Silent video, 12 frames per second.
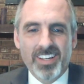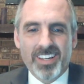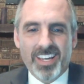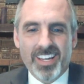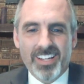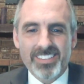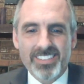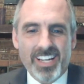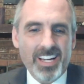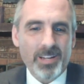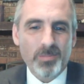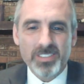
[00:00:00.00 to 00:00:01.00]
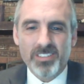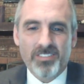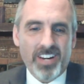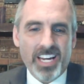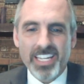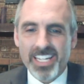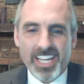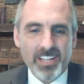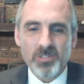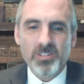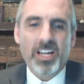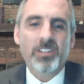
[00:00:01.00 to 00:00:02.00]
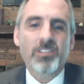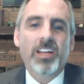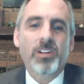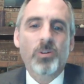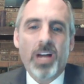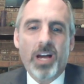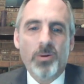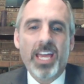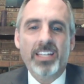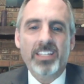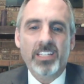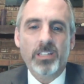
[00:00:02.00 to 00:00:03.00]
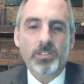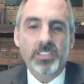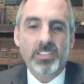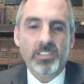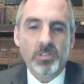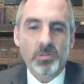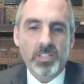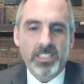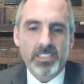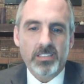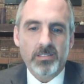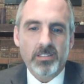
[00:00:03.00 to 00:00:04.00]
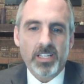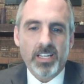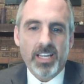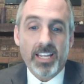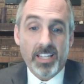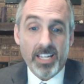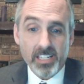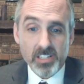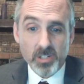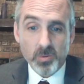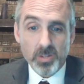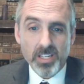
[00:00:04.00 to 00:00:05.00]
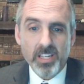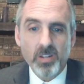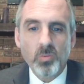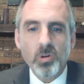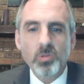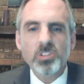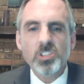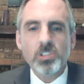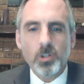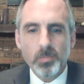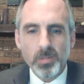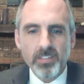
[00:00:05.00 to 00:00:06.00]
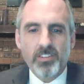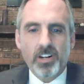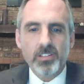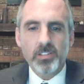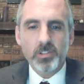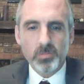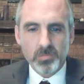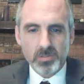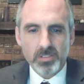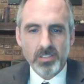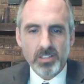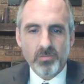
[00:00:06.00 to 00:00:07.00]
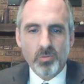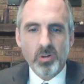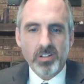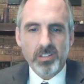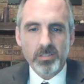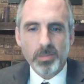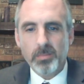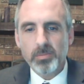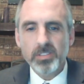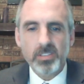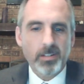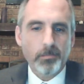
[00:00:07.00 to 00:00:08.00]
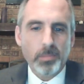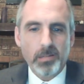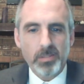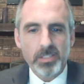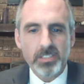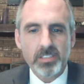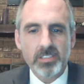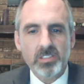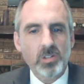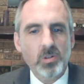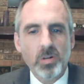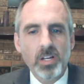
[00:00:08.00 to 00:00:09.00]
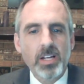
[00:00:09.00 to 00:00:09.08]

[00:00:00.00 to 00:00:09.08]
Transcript: and his time was divided. I do not know how he had the energy to do this. And like Dewey, he wrote so many volumes of works, published and unpublished. And so